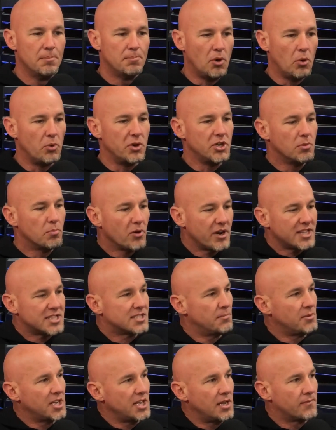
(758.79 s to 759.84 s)
but when you bring
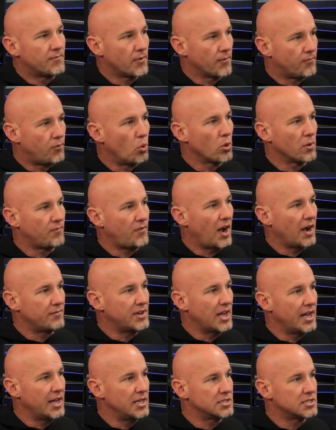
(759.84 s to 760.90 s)
somebody in for four or five
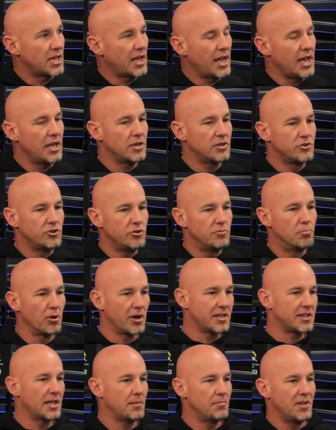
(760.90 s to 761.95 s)
days and you
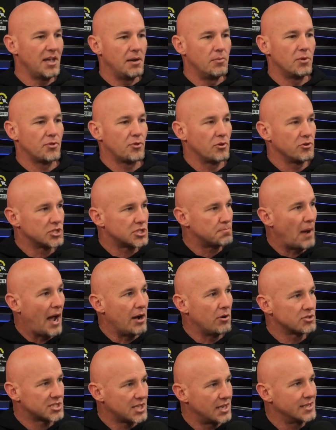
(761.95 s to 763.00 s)
bring them in with their
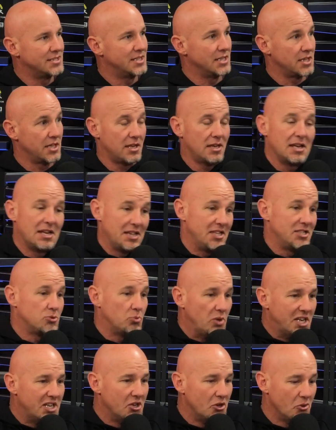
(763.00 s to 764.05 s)
spouse, ideally, at least
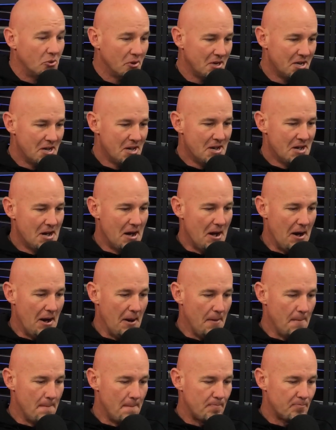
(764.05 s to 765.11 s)
we do,
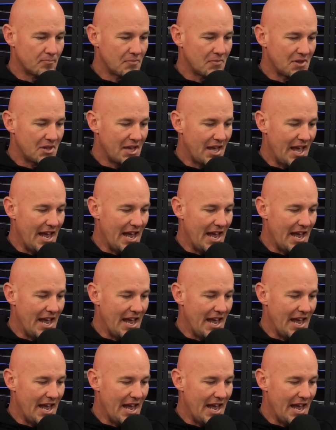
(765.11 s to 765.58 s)
um, yes.